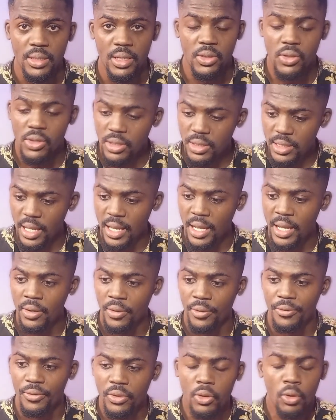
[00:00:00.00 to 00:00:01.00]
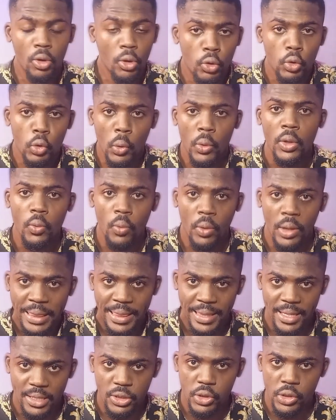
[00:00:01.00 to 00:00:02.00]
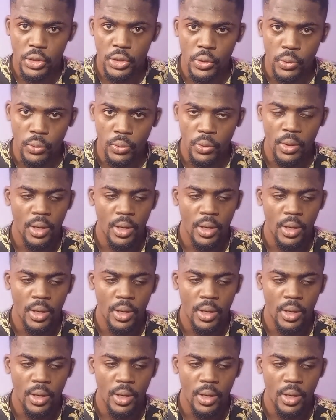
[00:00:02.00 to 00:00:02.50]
They're just tired of not knowing what next to do,